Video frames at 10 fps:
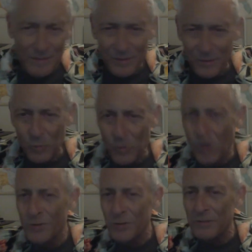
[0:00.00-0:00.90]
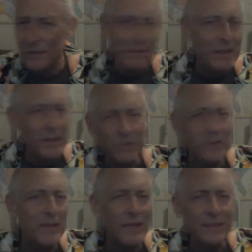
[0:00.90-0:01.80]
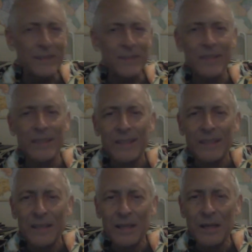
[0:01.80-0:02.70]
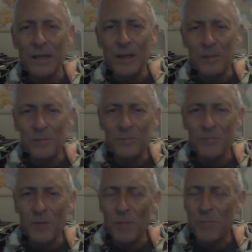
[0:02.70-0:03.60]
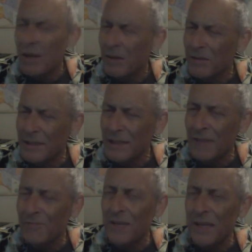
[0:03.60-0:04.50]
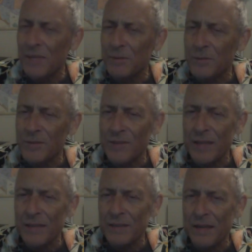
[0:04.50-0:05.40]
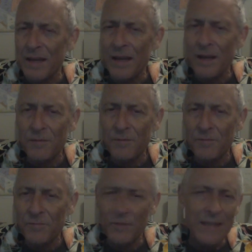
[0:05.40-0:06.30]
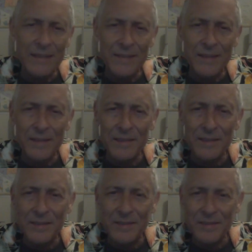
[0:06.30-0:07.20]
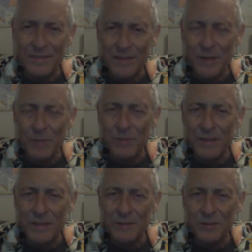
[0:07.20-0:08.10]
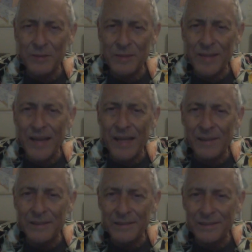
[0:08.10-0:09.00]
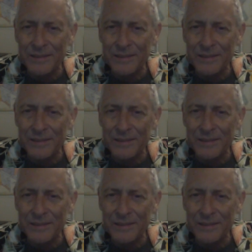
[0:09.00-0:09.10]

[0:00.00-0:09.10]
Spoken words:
Wall Street type clients, apparently got favors like flights on his airplane to his island,